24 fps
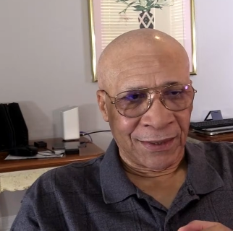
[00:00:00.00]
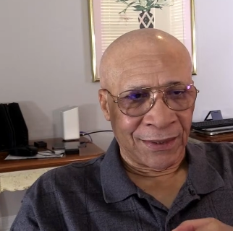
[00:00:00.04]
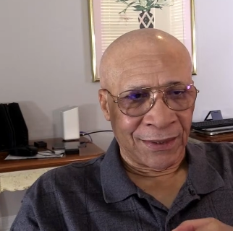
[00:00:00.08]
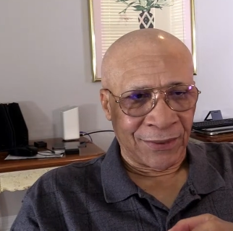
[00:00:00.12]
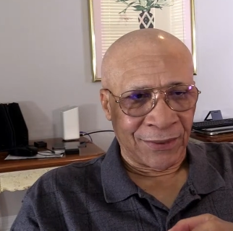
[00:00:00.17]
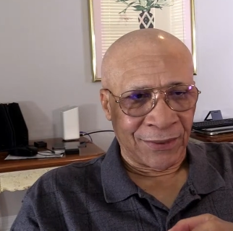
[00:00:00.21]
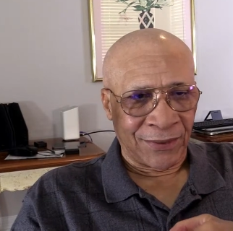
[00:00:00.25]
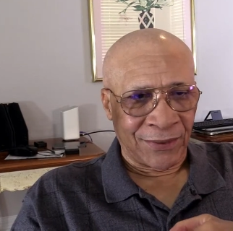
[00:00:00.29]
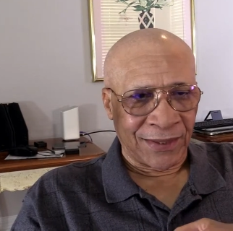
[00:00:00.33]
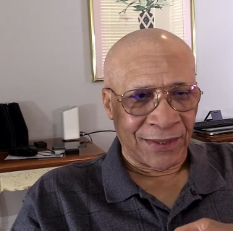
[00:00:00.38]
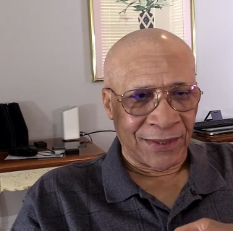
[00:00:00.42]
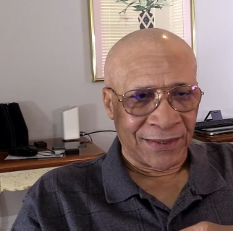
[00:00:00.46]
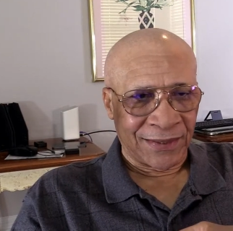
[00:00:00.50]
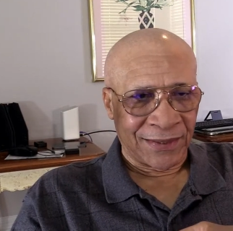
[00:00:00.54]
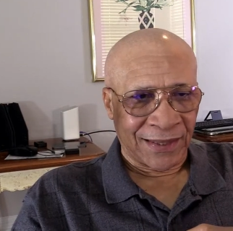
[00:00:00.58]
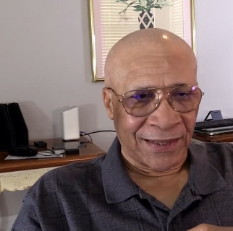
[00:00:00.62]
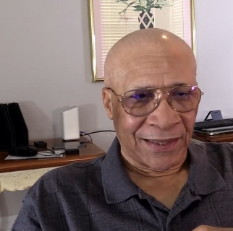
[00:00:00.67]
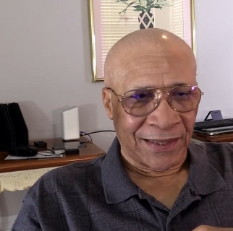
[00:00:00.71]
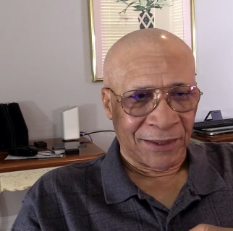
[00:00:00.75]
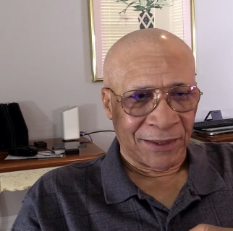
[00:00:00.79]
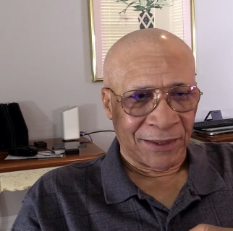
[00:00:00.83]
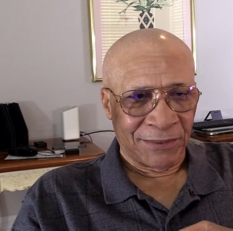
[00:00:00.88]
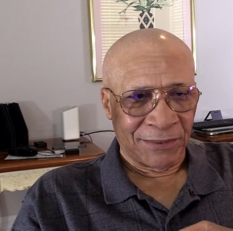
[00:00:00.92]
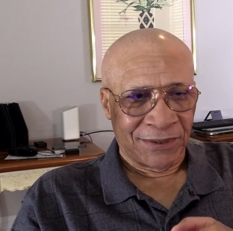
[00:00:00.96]
Okay, Nan
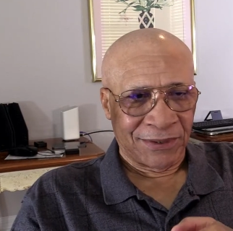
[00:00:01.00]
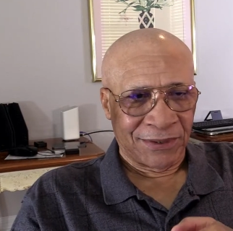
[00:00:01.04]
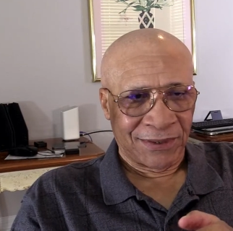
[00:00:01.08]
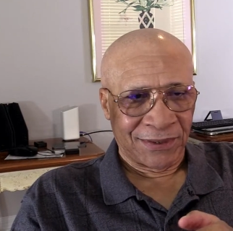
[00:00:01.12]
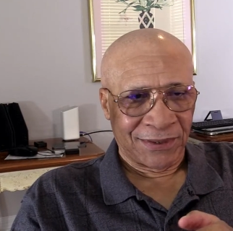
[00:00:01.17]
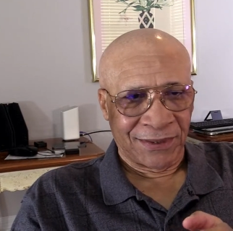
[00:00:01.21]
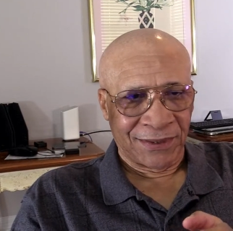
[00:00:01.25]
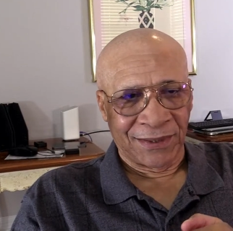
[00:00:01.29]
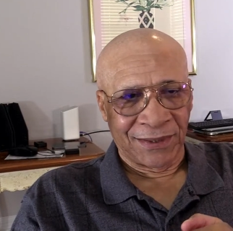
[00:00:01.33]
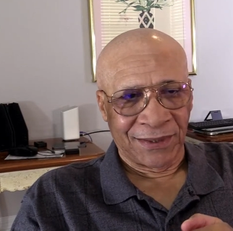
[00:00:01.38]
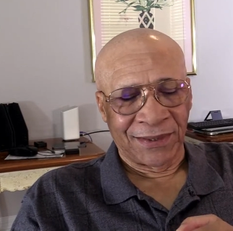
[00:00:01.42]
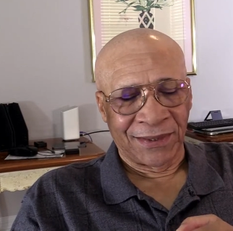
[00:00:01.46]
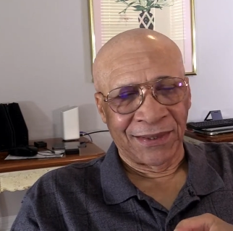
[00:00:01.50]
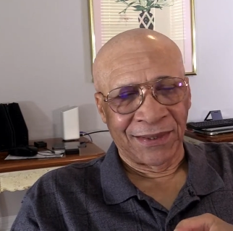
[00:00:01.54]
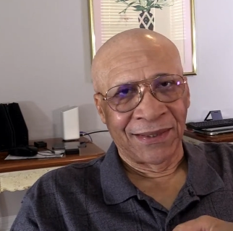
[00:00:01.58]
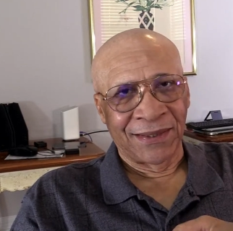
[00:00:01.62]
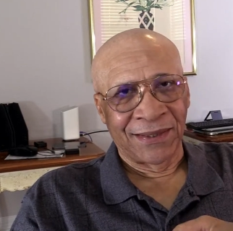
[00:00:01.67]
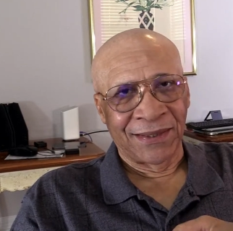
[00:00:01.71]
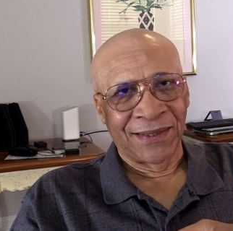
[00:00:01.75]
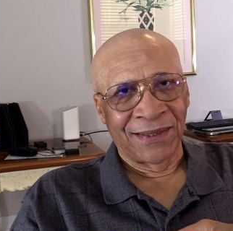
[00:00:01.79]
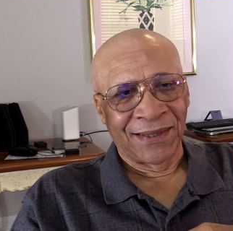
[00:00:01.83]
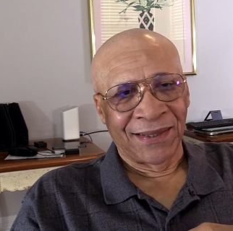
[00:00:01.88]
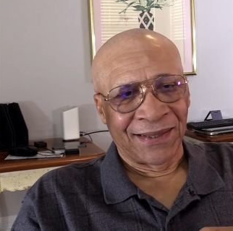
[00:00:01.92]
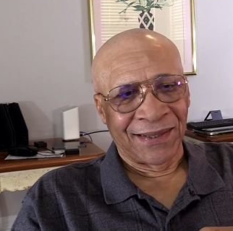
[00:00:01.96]
Habisi,
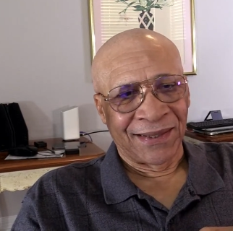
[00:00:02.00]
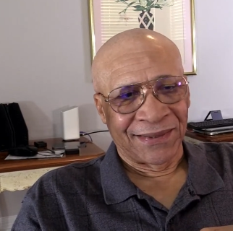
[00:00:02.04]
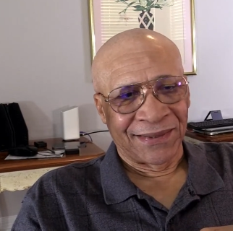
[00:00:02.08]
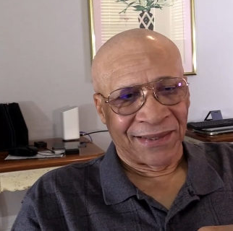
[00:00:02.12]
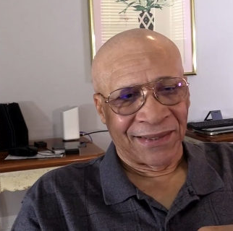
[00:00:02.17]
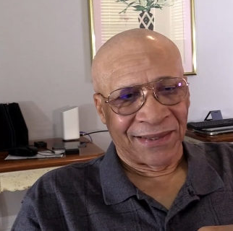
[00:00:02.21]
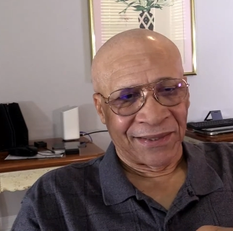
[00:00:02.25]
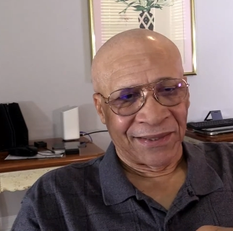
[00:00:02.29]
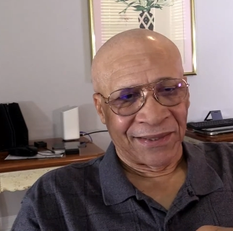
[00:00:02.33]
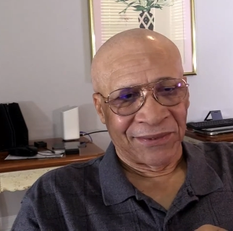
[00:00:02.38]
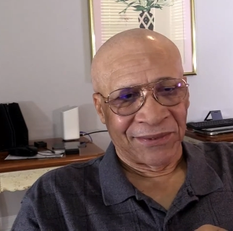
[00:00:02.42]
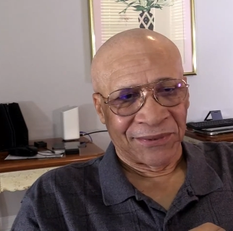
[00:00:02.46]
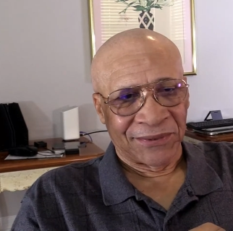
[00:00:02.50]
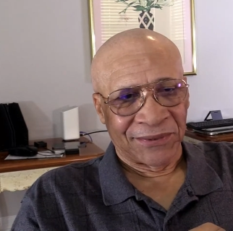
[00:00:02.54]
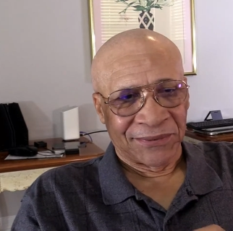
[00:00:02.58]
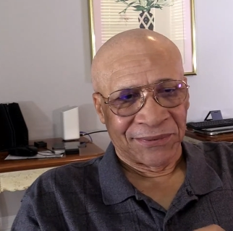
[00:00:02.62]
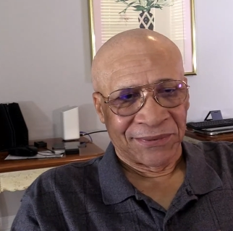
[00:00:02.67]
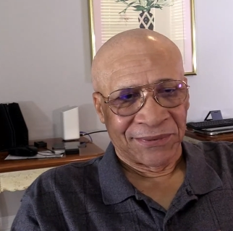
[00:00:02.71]
thank you.